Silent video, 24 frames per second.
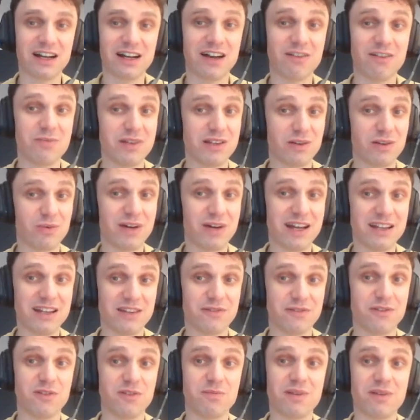have been quite a
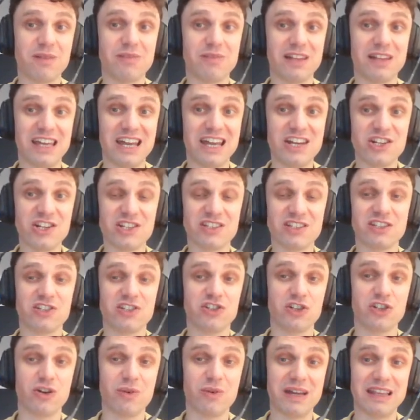few publications
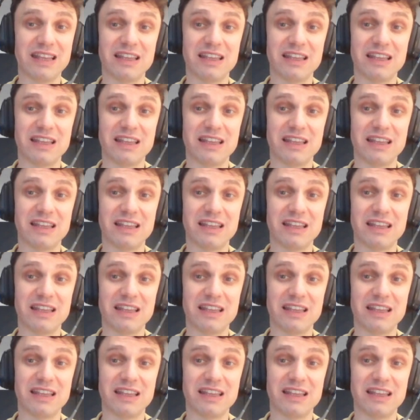showing